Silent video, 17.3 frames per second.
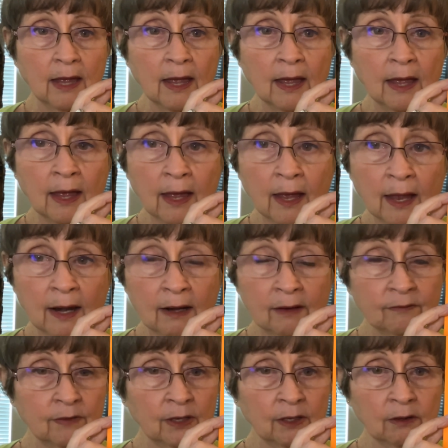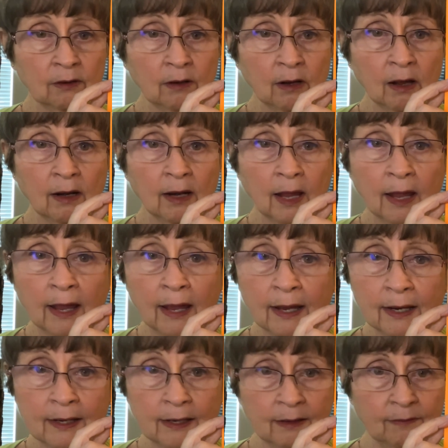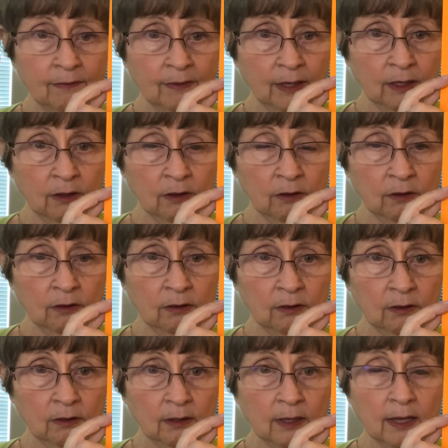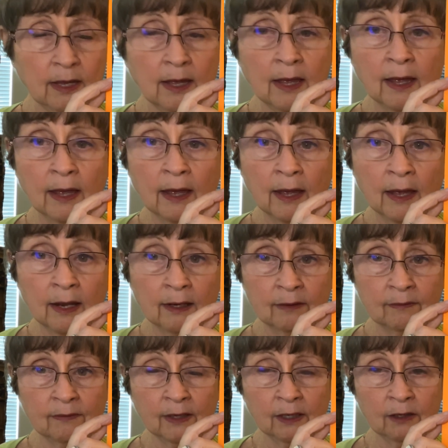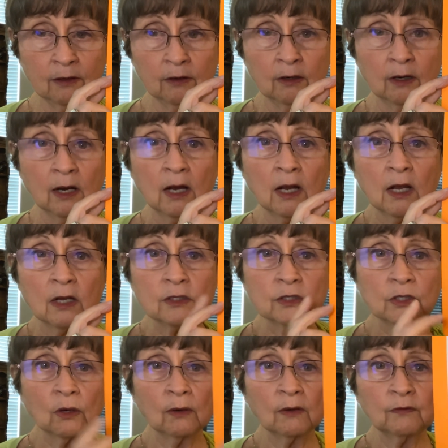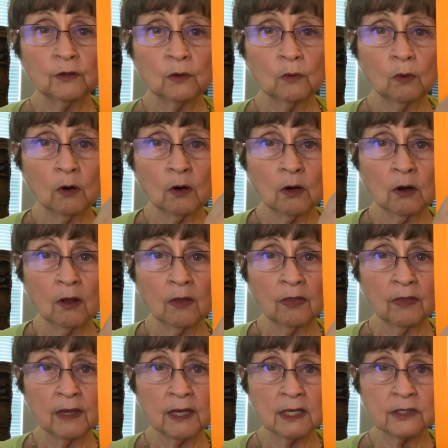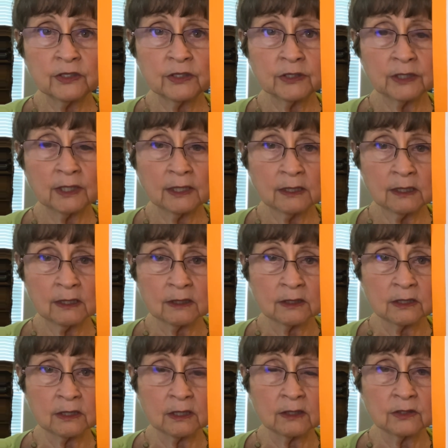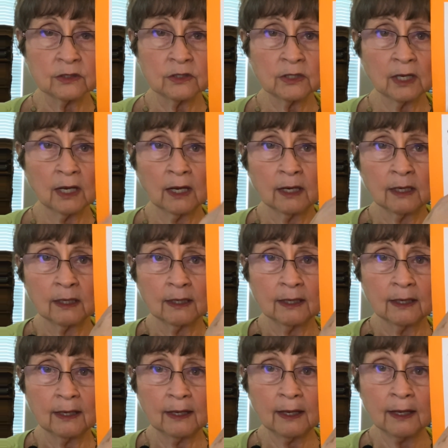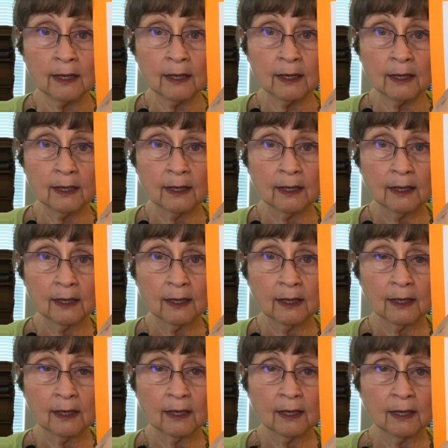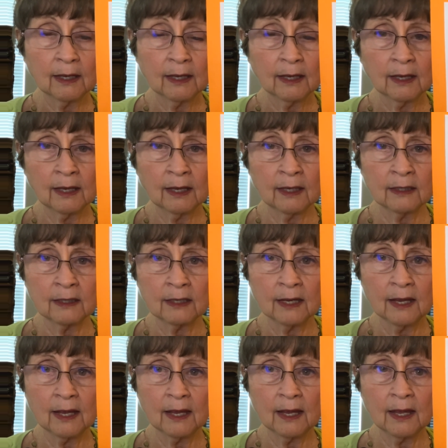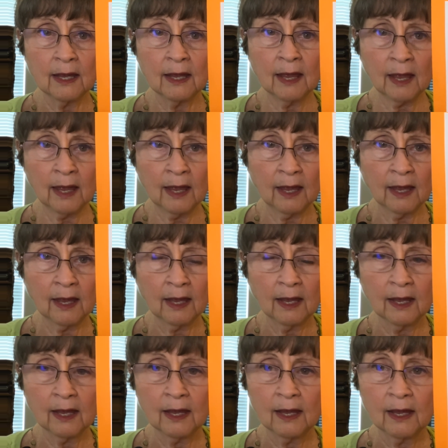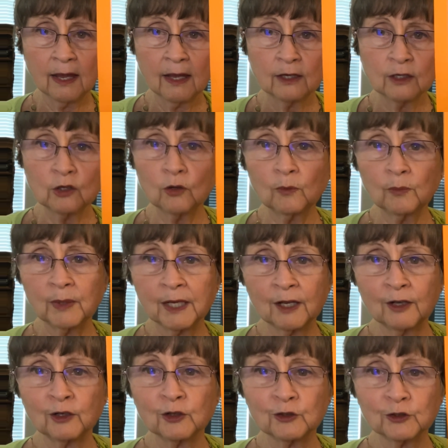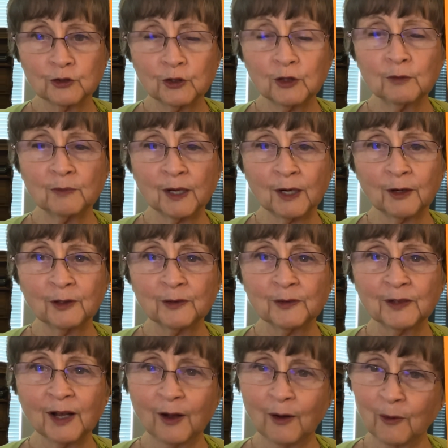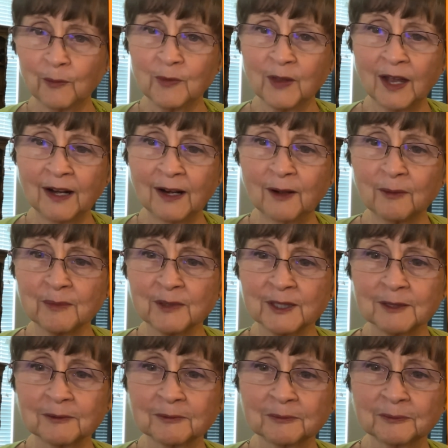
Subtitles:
Elevator, not elevator. Elevator. So if you work on these sentences saying eh and eh, you'll be understood better. I hope that helps.